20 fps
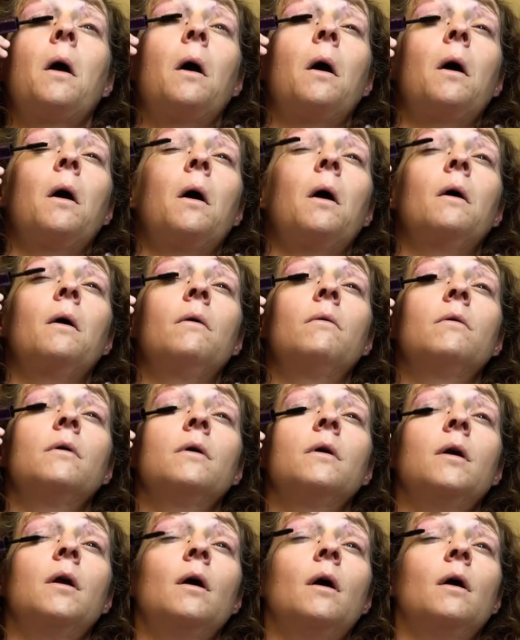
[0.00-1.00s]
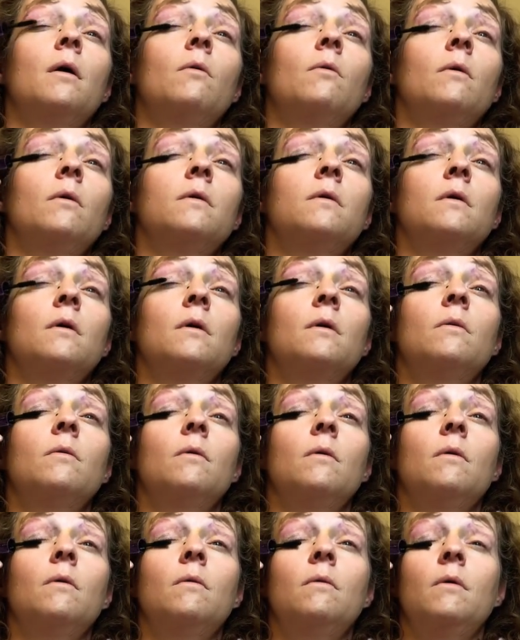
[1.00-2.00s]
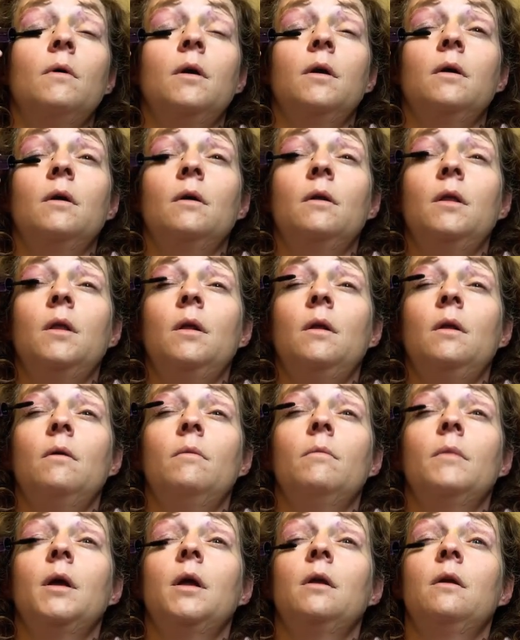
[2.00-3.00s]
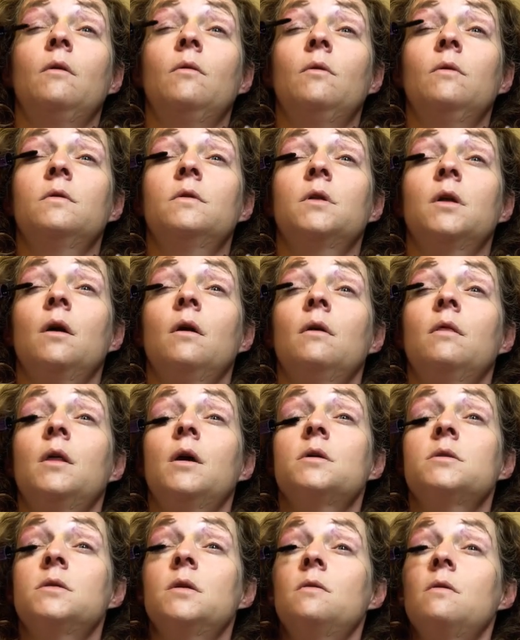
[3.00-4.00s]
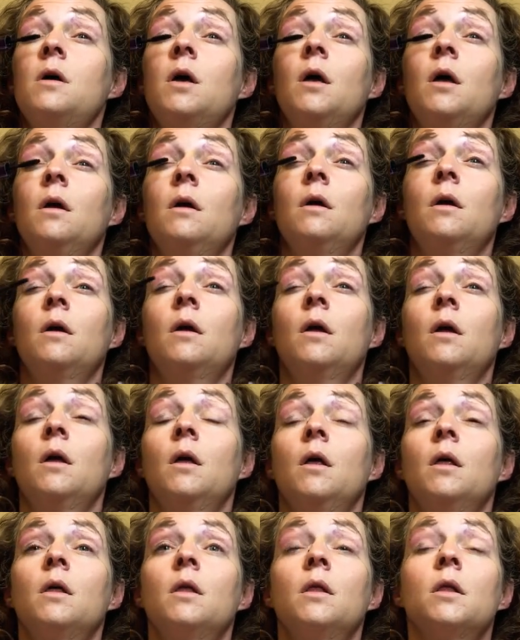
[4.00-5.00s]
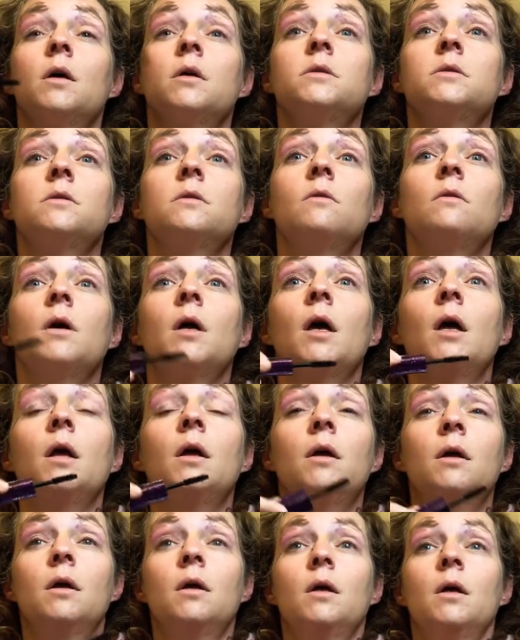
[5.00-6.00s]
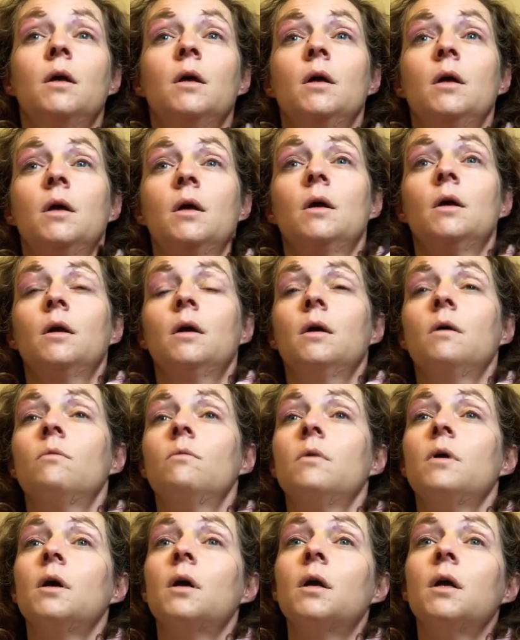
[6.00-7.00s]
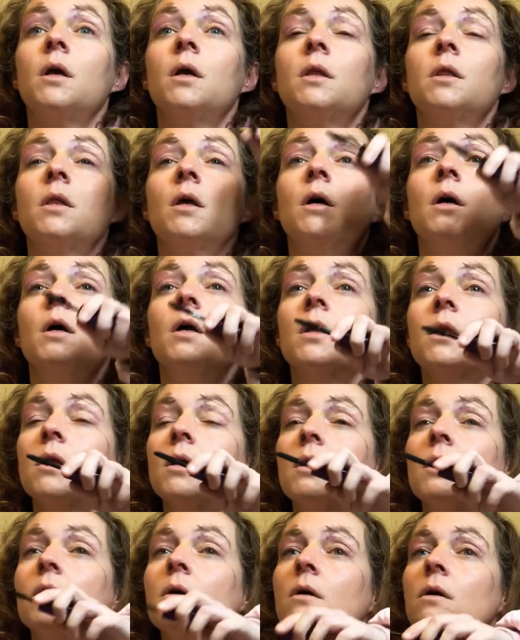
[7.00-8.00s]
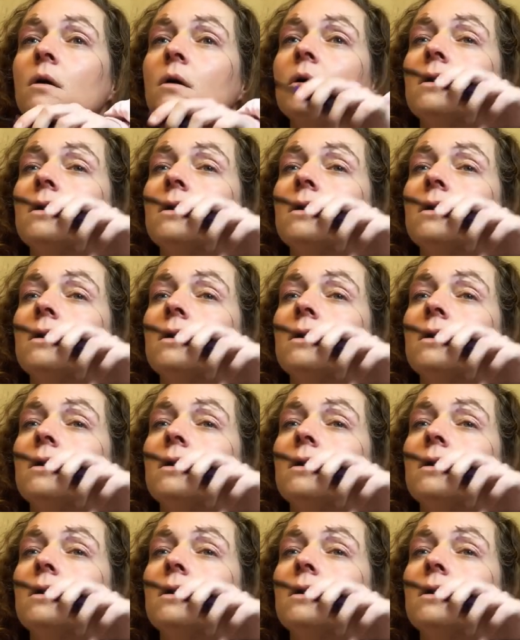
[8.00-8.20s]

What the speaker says: Oh, yeah. So, oh, I got a little on my nose there. That's okay. That's okay. I gotta get the other